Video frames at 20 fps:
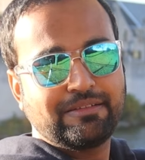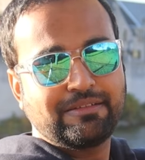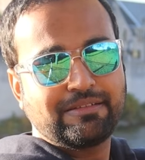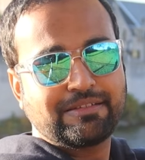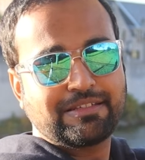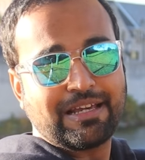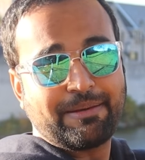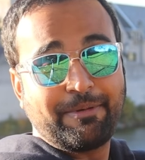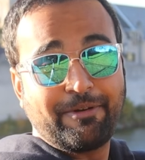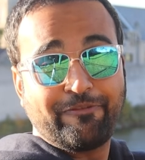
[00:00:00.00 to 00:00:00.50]

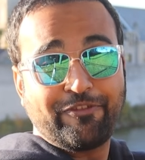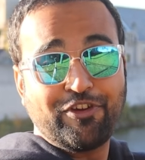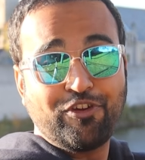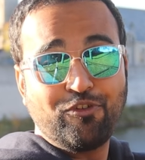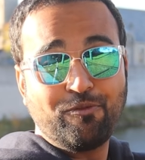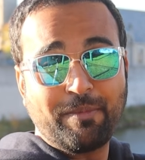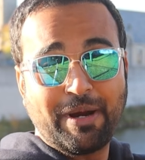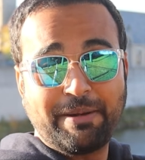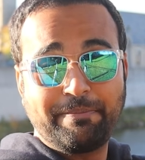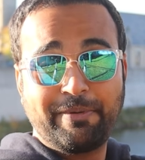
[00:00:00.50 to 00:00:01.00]
Some of
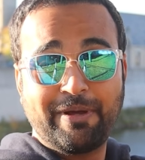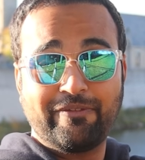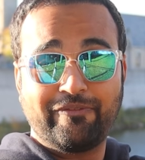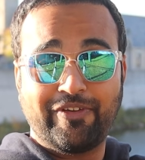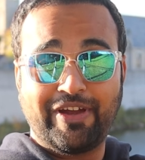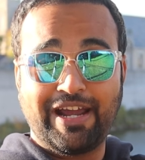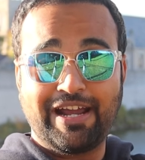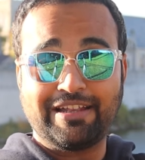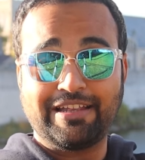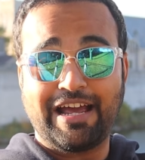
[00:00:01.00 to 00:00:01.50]
you might be
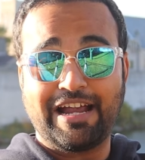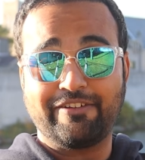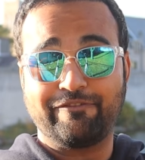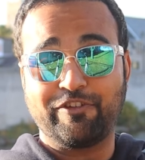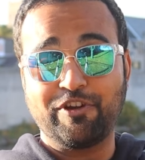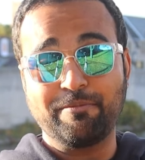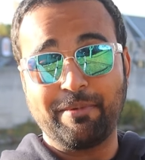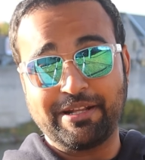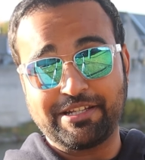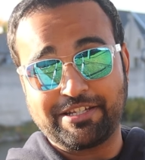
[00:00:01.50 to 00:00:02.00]
aware that a
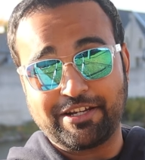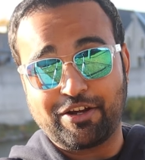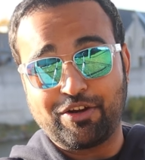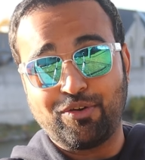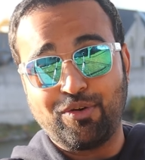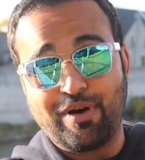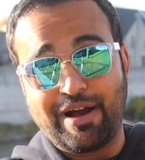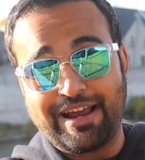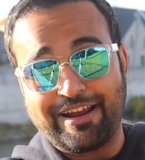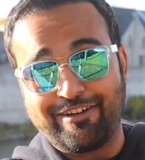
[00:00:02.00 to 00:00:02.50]
few months
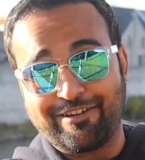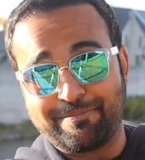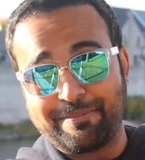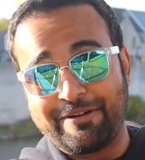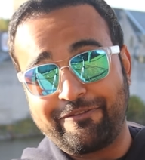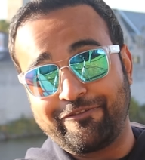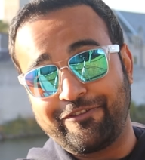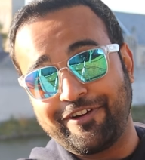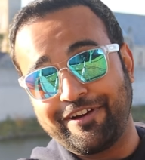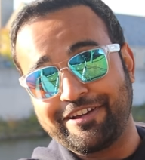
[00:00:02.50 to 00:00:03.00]
ago, I got
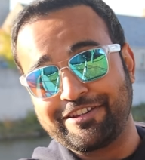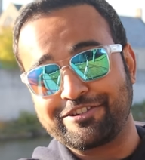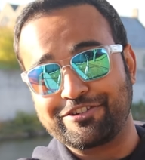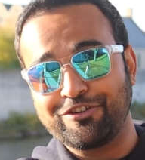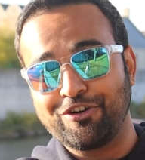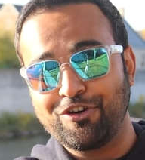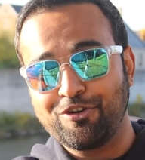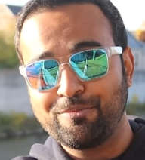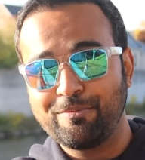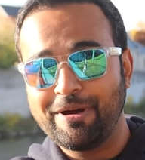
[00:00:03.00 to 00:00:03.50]
my
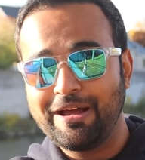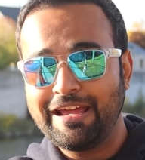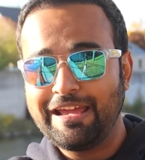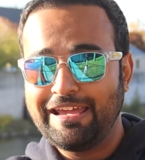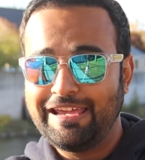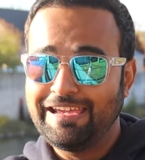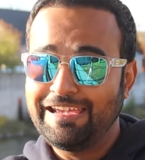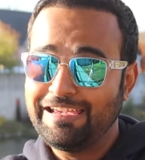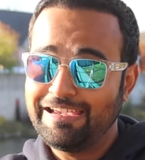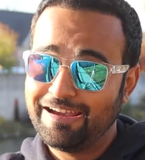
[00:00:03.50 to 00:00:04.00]
first home
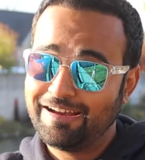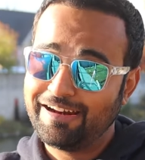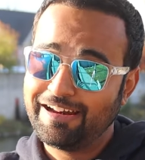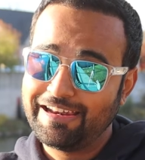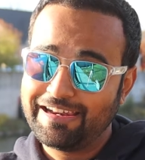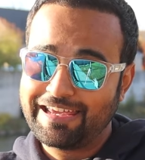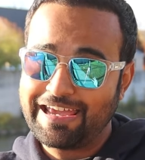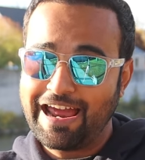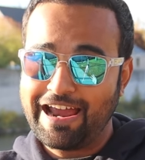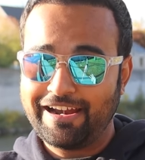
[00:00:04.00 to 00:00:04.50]
here
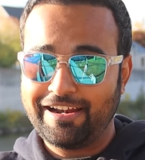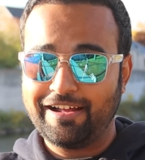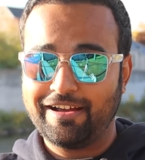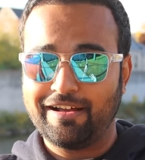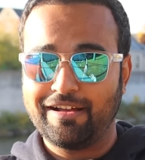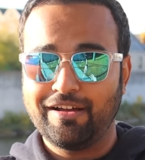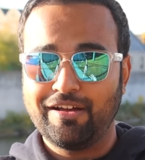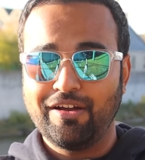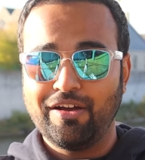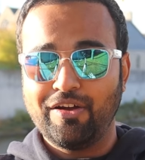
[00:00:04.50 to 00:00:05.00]
in
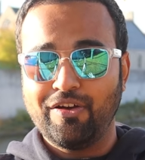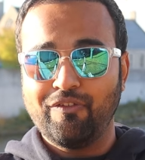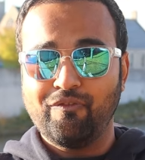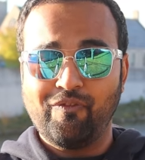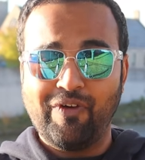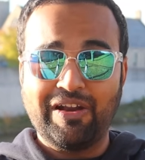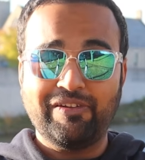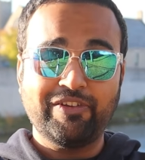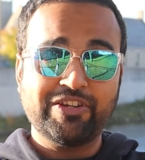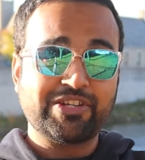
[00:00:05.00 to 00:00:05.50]
Canada.
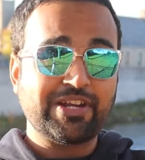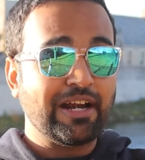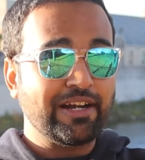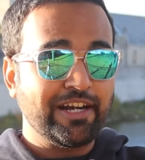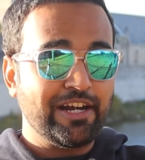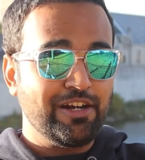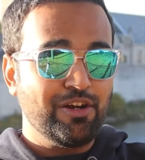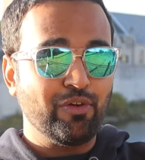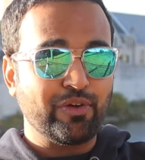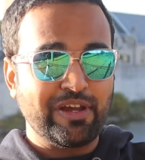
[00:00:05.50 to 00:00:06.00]
While we
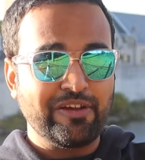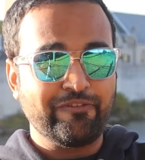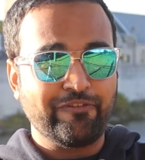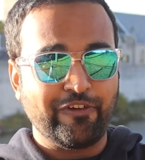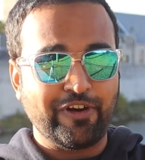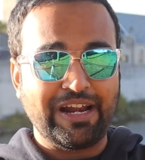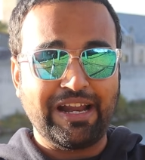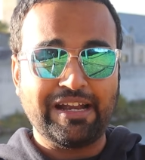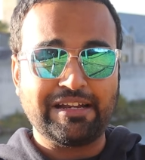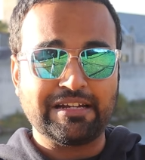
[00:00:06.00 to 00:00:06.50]
started looking
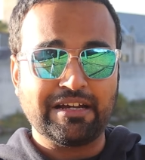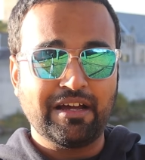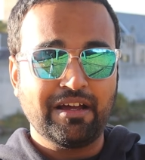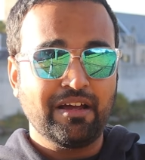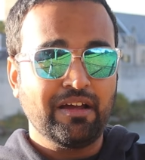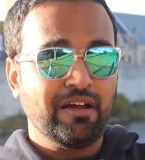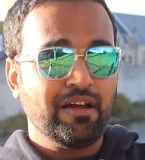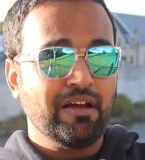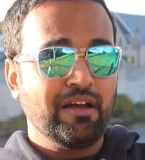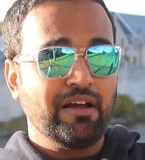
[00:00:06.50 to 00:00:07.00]
for it,
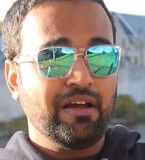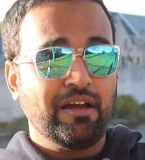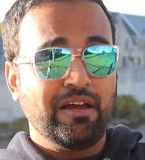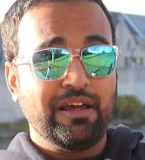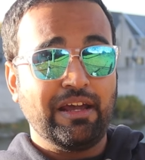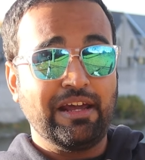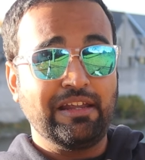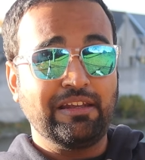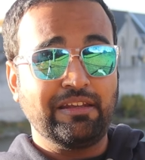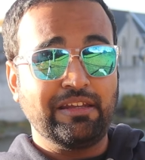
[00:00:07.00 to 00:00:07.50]

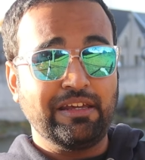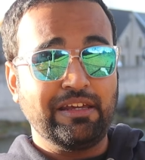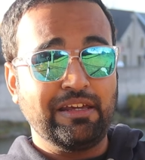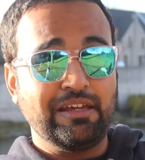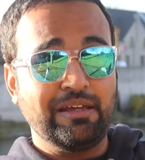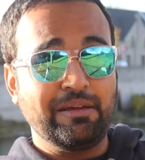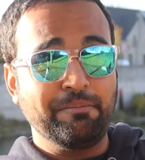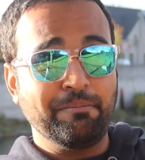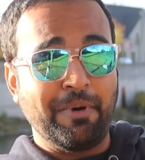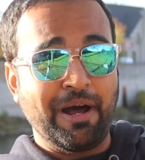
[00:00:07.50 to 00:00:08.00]
in
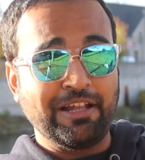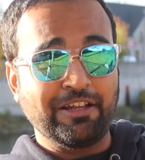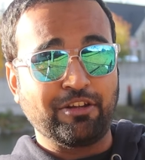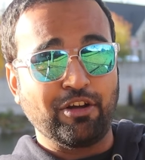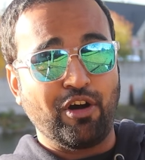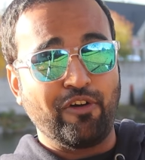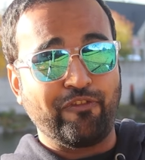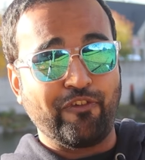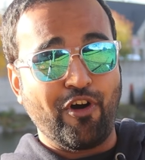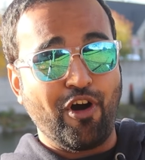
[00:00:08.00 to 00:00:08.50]
the month
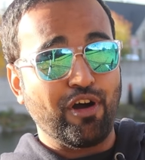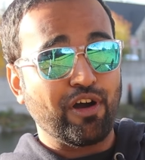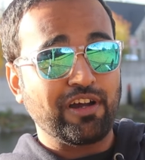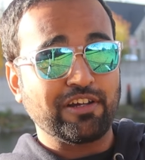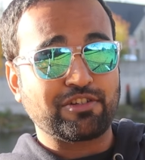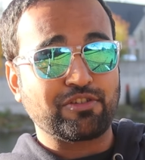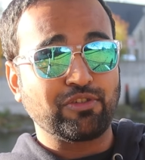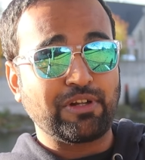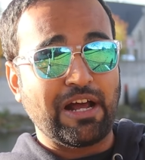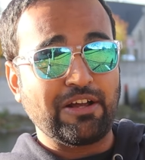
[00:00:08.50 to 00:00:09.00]
of
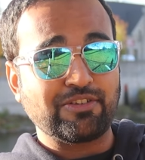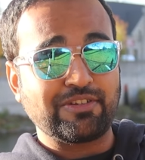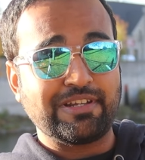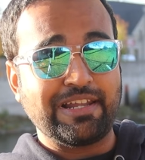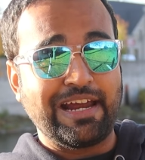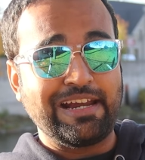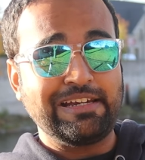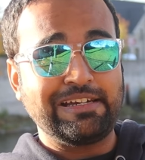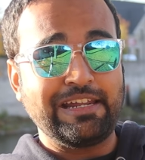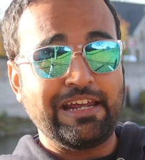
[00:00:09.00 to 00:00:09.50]
August
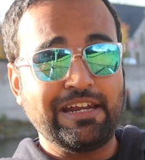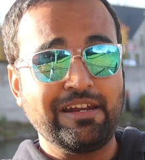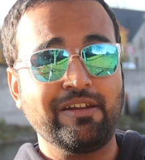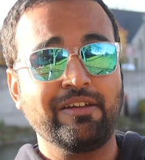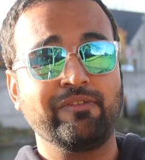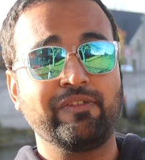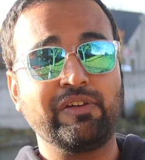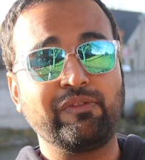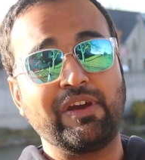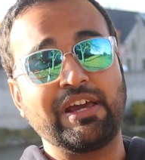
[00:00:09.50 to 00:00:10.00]

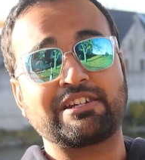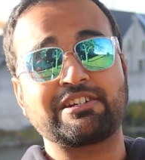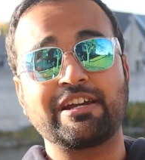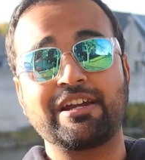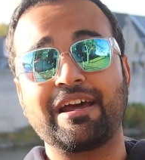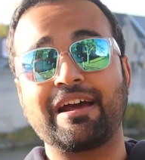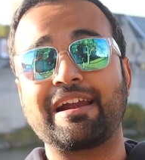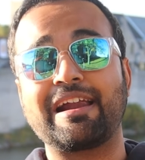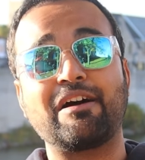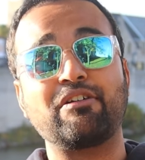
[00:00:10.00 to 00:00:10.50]
2019, we
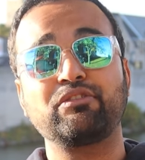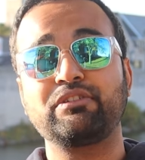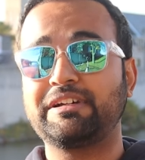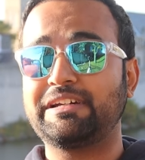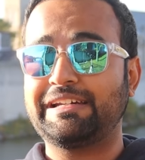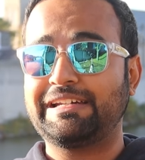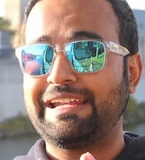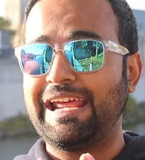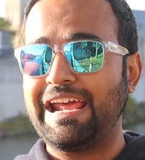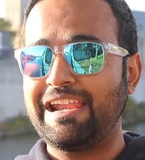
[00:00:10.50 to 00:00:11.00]
wasted around
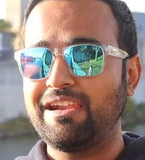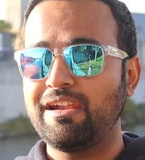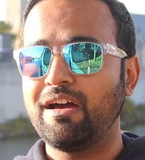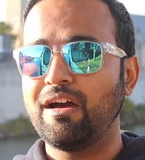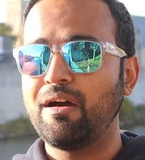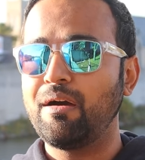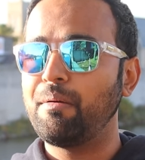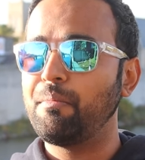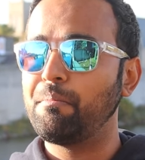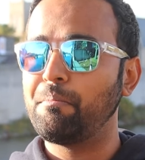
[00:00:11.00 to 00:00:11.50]
10
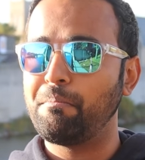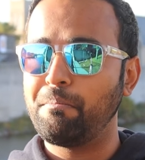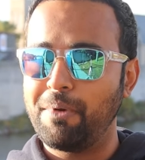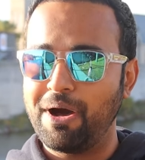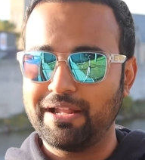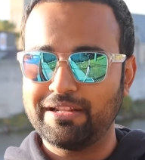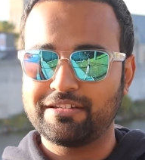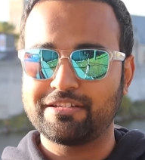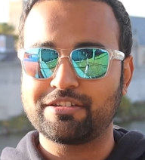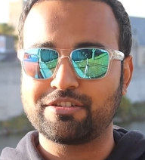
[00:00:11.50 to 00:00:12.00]

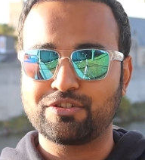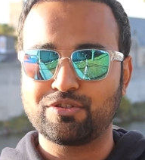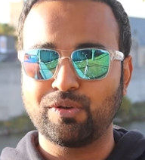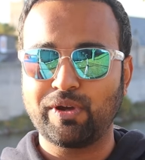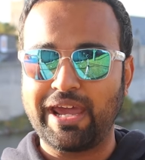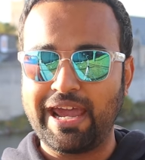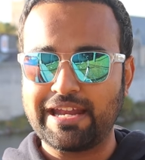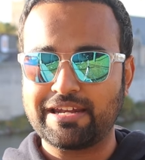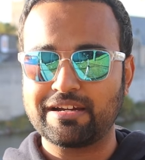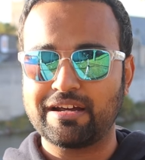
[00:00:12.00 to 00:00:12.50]
months to
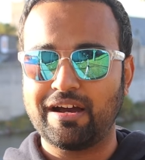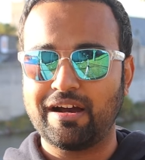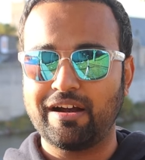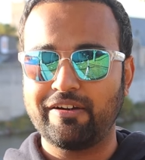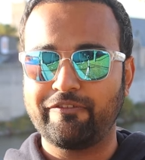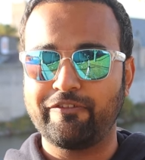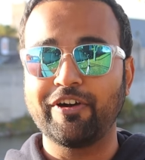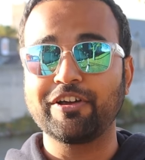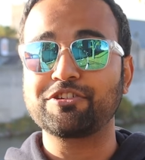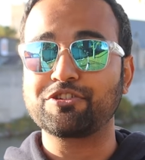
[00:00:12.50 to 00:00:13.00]
get
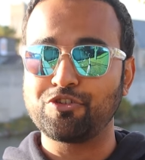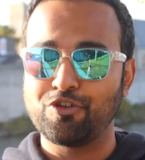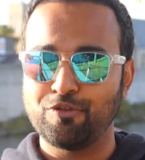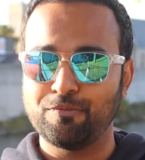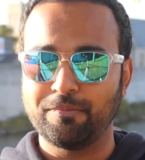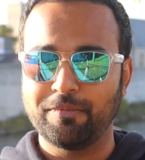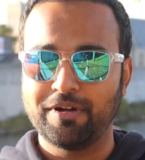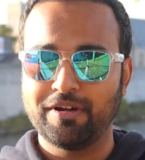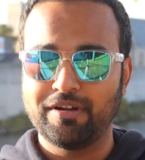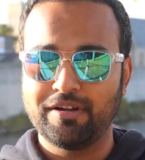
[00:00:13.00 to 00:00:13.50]
our first
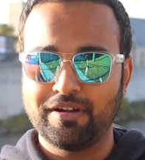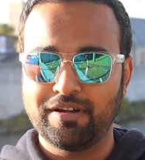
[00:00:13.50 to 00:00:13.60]
home.